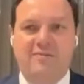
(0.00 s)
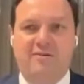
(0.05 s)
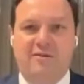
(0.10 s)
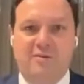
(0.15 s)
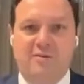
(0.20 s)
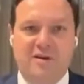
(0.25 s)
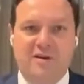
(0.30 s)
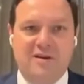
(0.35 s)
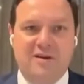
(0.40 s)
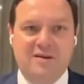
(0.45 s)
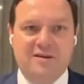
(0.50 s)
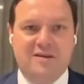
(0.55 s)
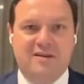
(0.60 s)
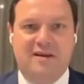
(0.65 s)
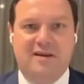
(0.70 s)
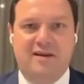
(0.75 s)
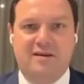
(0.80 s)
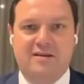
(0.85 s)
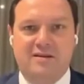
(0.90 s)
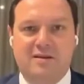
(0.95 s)
helpful, because
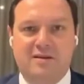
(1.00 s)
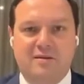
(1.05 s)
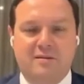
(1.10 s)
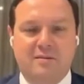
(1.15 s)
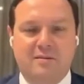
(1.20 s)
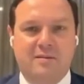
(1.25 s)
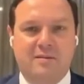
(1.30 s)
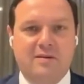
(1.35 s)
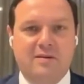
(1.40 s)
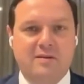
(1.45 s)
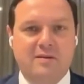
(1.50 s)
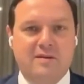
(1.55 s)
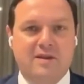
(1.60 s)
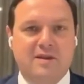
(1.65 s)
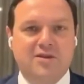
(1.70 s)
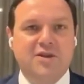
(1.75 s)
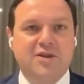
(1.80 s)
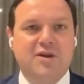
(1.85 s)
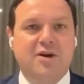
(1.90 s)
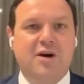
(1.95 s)
there are
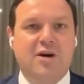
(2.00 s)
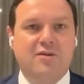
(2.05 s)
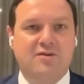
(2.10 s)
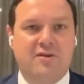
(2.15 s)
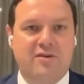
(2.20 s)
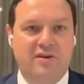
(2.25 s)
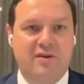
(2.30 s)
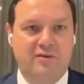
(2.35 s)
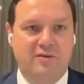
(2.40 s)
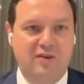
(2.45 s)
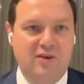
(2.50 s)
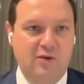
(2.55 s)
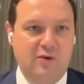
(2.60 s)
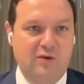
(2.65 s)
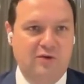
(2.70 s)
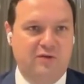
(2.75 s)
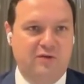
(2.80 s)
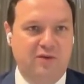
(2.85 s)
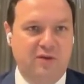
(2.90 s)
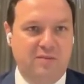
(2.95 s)
such contrary
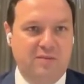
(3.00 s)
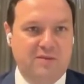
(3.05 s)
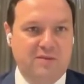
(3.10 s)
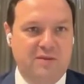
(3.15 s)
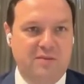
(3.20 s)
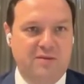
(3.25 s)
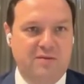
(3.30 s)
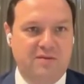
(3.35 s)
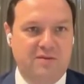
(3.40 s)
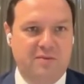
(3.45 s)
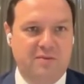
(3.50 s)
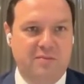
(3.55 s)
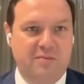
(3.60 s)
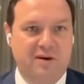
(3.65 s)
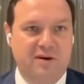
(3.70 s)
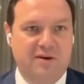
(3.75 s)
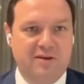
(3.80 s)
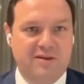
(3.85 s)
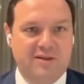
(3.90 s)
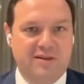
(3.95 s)
views from some of the
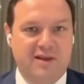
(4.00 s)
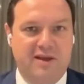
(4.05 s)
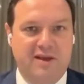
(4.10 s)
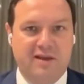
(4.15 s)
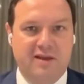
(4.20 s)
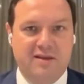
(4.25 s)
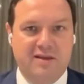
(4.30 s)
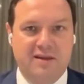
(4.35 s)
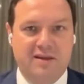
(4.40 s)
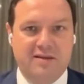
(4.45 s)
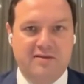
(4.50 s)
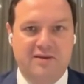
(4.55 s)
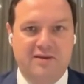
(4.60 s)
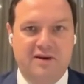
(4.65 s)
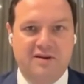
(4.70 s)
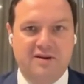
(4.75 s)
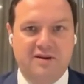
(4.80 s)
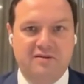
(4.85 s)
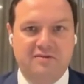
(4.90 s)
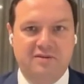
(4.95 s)
preparers saying it is
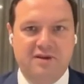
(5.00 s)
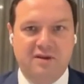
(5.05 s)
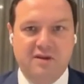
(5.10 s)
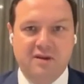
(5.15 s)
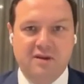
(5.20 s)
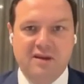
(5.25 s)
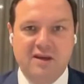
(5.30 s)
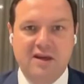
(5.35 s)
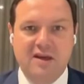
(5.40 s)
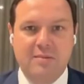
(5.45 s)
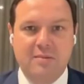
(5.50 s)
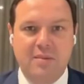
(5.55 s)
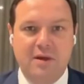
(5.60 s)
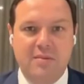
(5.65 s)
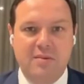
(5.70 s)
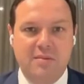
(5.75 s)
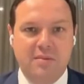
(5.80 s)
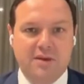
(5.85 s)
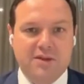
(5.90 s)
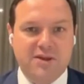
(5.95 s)
very difficult.
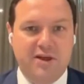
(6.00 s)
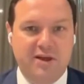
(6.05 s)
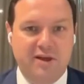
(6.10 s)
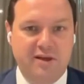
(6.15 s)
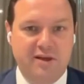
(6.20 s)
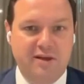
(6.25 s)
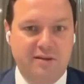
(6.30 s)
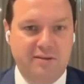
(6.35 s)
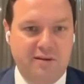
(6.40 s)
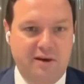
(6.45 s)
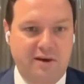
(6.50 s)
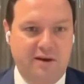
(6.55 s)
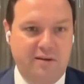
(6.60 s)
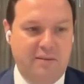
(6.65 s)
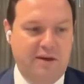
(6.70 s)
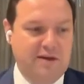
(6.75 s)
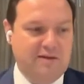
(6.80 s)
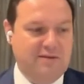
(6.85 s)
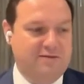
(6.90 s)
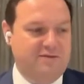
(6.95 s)
Maybe Maciej,
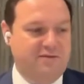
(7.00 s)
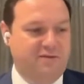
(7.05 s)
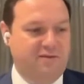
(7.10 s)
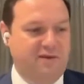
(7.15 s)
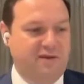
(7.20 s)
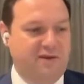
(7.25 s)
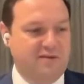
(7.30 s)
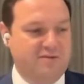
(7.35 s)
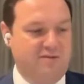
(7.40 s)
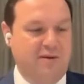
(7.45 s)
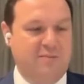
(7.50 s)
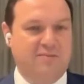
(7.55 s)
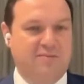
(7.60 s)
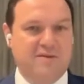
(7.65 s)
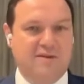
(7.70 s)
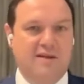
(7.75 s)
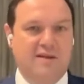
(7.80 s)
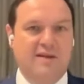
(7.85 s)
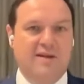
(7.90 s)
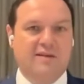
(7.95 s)
as
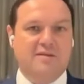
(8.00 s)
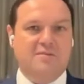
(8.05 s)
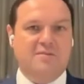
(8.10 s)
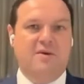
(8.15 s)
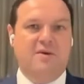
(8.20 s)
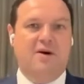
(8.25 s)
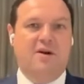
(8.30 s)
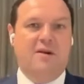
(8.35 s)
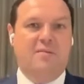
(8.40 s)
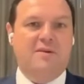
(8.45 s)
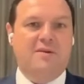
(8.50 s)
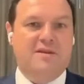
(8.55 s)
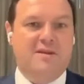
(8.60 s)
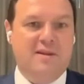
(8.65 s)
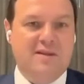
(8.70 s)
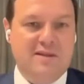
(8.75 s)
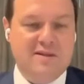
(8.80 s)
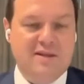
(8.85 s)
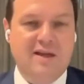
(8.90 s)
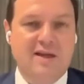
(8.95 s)
representing a smaller
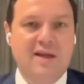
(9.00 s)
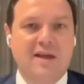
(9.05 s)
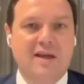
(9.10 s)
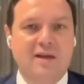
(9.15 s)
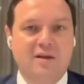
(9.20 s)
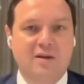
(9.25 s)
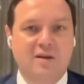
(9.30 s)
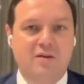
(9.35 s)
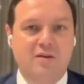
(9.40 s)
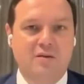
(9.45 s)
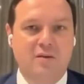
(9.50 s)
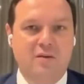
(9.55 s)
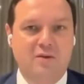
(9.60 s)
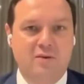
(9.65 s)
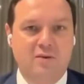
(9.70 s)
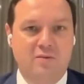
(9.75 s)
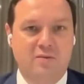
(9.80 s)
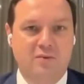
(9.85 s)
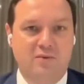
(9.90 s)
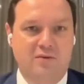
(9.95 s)
business,
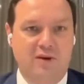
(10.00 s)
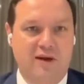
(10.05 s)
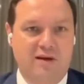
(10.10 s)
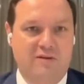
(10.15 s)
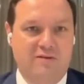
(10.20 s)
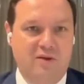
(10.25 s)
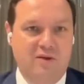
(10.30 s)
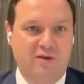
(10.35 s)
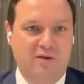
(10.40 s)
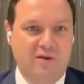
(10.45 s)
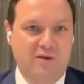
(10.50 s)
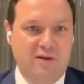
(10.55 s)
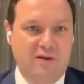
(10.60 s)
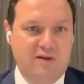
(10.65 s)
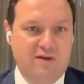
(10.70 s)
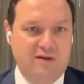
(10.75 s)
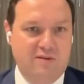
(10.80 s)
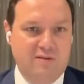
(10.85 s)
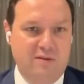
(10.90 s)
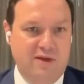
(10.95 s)
you provide a view on
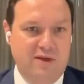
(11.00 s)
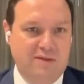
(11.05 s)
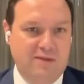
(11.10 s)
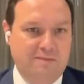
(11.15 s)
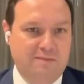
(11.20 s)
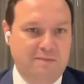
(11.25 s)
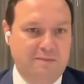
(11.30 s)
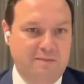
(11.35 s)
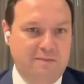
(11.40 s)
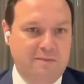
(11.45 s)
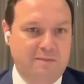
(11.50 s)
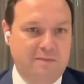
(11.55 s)
this as well.